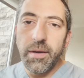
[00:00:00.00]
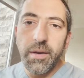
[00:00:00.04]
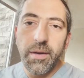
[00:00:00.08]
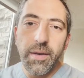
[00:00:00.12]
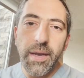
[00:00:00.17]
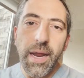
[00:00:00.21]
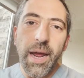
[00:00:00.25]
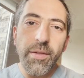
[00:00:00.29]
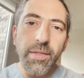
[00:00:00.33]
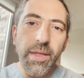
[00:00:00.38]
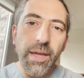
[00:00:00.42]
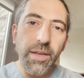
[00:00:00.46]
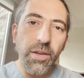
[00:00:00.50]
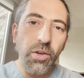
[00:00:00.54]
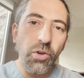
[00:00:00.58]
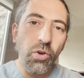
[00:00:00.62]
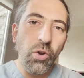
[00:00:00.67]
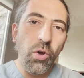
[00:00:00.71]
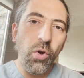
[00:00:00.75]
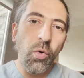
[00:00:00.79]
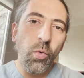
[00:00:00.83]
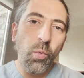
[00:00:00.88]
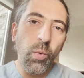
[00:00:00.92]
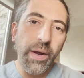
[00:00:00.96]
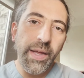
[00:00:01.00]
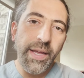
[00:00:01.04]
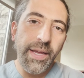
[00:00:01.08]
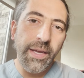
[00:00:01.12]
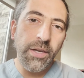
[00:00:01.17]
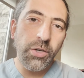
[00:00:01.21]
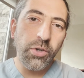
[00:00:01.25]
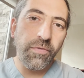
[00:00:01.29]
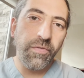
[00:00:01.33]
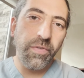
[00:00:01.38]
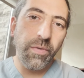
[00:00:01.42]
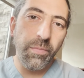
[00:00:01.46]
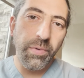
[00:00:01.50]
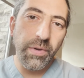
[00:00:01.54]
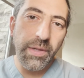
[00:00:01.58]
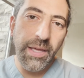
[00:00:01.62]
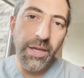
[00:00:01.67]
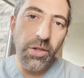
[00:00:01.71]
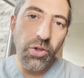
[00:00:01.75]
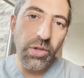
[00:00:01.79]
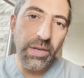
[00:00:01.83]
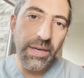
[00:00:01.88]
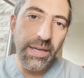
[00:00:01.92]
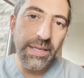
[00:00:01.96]
Now that you know what atrial
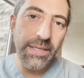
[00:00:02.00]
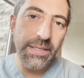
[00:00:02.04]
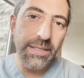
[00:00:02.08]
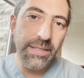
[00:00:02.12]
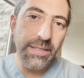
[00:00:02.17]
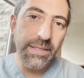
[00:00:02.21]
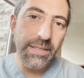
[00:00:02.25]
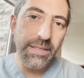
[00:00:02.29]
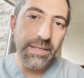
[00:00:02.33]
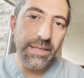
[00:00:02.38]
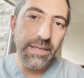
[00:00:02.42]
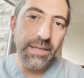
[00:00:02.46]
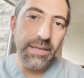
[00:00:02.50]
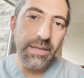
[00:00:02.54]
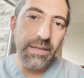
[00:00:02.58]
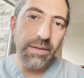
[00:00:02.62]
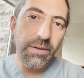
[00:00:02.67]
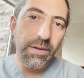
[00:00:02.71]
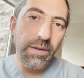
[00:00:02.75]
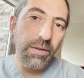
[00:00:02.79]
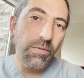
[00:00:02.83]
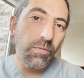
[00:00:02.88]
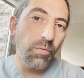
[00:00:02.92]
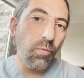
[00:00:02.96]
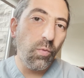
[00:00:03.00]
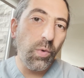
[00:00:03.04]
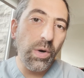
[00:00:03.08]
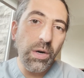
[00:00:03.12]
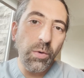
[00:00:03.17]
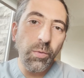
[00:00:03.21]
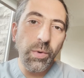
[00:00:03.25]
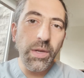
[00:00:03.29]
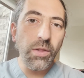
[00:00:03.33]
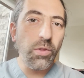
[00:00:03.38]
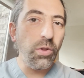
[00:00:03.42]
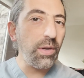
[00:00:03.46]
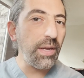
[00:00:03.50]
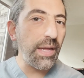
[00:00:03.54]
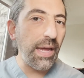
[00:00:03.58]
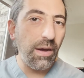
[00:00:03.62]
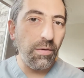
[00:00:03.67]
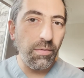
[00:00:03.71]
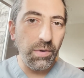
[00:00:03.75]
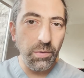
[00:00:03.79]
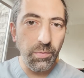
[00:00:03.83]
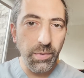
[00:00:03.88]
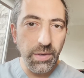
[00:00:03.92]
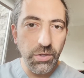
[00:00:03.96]
fibrillation is, what do we look
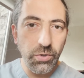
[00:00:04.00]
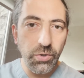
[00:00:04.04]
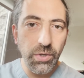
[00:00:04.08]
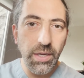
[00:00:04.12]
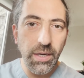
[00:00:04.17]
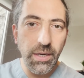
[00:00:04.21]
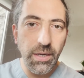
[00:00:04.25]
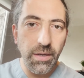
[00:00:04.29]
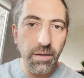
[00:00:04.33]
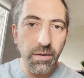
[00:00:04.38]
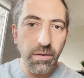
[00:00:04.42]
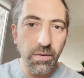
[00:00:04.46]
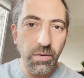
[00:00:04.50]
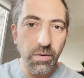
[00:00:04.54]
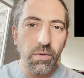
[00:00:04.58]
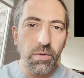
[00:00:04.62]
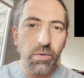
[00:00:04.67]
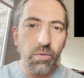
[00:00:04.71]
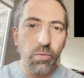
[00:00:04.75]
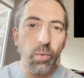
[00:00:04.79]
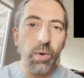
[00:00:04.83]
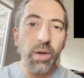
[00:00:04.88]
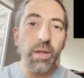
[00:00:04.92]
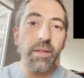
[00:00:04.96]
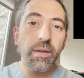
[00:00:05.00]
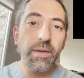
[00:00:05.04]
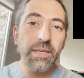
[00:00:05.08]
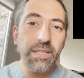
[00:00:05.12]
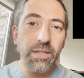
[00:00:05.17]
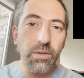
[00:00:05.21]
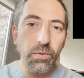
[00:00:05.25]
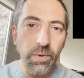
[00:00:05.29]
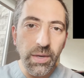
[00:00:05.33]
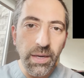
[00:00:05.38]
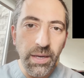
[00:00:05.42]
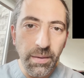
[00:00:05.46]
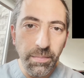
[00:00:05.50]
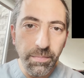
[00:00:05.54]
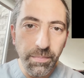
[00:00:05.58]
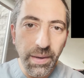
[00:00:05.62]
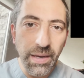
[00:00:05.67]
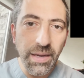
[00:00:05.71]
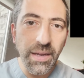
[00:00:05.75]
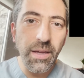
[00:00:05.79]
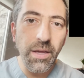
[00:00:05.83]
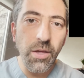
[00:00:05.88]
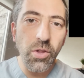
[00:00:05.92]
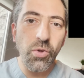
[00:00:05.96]
at when we treat it? Well, there's 3
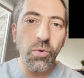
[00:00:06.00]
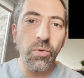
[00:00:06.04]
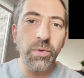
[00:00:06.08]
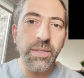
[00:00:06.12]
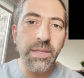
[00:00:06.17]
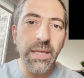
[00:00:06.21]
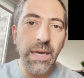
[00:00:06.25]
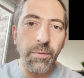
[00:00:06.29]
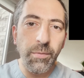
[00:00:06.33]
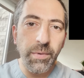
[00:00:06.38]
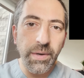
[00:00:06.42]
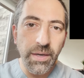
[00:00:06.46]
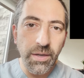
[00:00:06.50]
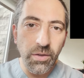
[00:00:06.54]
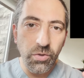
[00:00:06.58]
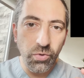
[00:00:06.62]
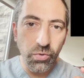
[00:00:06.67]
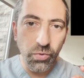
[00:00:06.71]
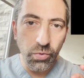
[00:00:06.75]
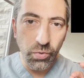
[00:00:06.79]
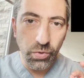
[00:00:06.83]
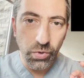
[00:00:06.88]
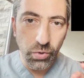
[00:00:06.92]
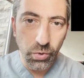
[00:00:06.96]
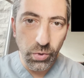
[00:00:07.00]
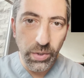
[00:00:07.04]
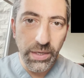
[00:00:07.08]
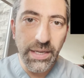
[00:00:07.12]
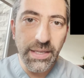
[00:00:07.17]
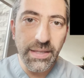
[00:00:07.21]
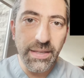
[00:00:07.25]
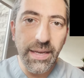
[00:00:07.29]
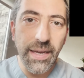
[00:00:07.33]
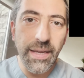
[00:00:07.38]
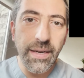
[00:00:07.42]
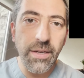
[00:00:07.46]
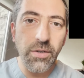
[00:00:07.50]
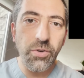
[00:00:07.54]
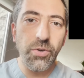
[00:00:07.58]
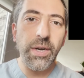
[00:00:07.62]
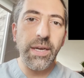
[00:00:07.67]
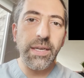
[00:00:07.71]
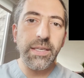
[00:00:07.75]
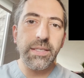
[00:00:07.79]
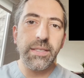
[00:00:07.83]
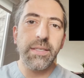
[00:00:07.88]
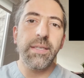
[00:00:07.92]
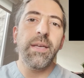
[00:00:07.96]
big issues that we need to treat and
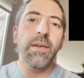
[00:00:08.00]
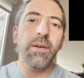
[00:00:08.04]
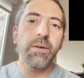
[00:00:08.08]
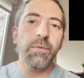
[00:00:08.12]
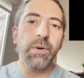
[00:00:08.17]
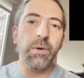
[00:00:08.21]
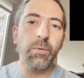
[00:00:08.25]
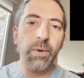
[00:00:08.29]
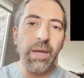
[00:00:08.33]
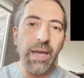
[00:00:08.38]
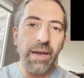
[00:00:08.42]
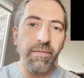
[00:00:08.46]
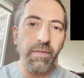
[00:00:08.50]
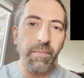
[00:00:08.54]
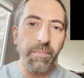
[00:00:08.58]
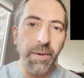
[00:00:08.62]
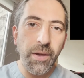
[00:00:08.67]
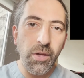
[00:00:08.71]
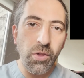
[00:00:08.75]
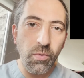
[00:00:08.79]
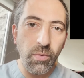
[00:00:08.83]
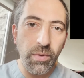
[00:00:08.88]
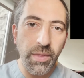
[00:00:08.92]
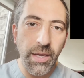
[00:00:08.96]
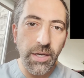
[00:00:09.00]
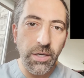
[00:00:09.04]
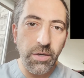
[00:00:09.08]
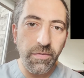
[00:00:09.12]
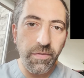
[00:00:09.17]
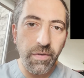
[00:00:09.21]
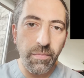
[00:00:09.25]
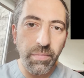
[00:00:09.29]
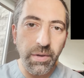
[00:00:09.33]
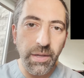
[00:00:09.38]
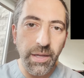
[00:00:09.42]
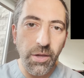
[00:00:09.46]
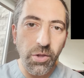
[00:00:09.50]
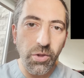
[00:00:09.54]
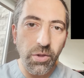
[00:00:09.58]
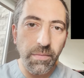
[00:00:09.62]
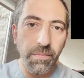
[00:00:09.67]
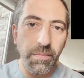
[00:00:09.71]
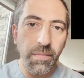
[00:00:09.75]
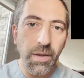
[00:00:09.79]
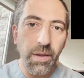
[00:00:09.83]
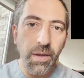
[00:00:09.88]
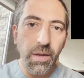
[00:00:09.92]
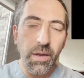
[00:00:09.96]
address when we have a patient with atrial fibrillation.
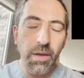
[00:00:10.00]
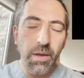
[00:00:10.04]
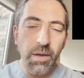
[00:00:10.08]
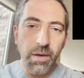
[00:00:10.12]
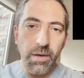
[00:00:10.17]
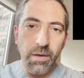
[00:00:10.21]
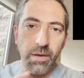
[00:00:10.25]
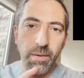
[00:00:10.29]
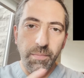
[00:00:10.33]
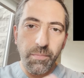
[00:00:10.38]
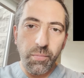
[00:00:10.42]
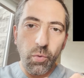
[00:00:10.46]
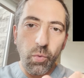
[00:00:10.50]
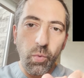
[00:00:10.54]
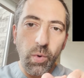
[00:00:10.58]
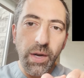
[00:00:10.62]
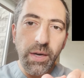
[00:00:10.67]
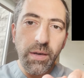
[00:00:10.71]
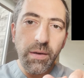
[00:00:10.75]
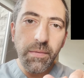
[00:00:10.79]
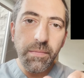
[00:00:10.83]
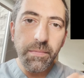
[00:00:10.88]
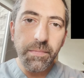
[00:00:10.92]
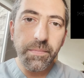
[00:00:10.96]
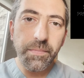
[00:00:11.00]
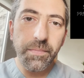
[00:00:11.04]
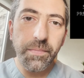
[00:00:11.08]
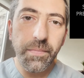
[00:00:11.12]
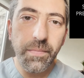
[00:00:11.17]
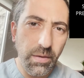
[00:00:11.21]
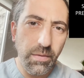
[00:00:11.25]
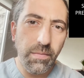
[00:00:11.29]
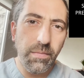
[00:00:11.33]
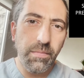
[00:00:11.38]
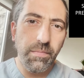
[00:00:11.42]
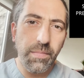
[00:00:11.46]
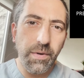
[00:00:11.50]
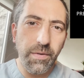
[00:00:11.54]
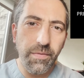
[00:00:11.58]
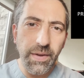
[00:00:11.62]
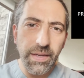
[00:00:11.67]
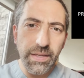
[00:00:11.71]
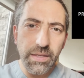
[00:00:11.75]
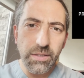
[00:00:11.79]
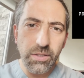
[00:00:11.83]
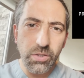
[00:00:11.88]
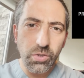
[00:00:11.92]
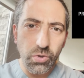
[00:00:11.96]
Number 1,
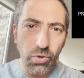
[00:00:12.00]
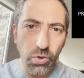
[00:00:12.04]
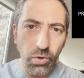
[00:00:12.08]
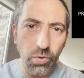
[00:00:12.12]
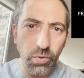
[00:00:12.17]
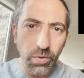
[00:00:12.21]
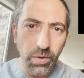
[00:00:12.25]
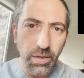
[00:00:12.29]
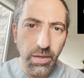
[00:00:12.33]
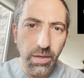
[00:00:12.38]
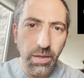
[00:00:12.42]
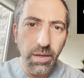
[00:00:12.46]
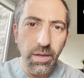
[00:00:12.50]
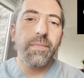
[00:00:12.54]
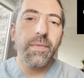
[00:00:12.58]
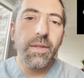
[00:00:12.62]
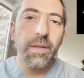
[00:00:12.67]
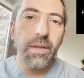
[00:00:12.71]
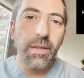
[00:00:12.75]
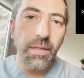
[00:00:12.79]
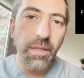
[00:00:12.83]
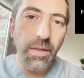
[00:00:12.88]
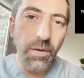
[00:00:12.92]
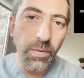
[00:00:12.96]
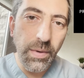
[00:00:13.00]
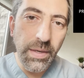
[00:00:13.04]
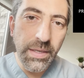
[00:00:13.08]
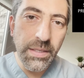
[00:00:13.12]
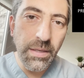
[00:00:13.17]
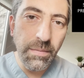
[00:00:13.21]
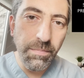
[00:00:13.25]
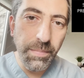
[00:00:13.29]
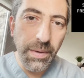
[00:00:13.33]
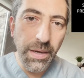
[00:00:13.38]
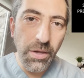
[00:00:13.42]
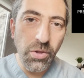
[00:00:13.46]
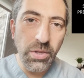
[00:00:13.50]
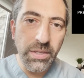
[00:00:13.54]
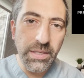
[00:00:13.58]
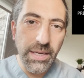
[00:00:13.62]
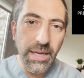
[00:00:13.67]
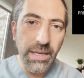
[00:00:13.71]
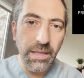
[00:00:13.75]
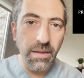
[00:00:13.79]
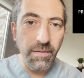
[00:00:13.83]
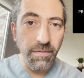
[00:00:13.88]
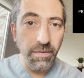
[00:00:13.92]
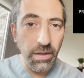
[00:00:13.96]
prevent stroke. The reason patients
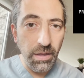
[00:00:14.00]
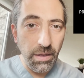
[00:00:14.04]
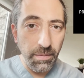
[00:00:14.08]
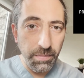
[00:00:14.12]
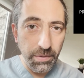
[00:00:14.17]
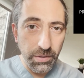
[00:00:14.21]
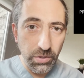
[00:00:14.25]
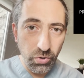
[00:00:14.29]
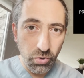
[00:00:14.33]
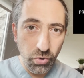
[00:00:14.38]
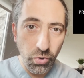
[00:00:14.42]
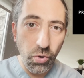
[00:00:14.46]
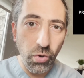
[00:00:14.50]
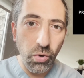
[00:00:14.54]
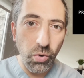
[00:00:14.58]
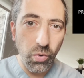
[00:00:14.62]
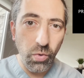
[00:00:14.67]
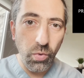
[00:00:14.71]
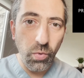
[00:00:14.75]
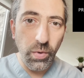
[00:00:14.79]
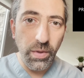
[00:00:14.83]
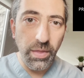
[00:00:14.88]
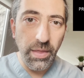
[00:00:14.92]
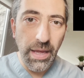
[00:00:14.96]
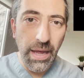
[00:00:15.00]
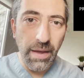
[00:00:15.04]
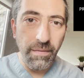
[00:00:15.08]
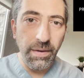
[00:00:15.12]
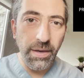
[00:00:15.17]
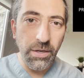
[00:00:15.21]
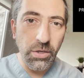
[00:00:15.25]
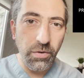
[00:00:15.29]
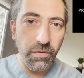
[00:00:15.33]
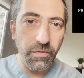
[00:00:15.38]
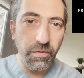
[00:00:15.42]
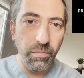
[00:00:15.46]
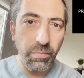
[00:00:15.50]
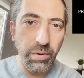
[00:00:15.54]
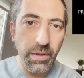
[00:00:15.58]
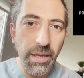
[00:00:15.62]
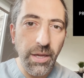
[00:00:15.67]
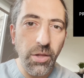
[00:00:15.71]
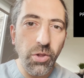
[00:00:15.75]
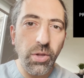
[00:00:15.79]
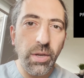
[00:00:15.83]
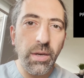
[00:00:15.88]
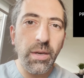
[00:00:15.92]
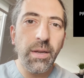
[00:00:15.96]
can develop a stroke when they have atrial
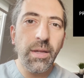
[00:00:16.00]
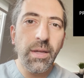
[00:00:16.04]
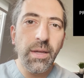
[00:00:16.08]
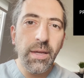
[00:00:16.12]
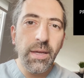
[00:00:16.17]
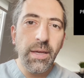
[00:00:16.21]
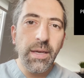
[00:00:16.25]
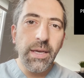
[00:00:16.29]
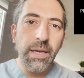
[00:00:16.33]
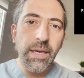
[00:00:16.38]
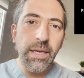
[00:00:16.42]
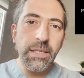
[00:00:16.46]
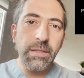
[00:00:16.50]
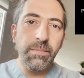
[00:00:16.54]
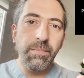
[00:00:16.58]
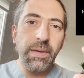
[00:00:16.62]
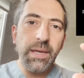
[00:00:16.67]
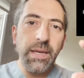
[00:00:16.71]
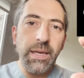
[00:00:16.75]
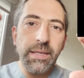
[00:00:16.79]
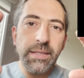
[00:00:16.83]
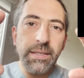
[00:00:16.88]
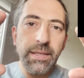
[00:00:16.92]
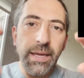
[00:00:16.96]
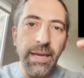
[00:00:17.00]
fibrillation is because the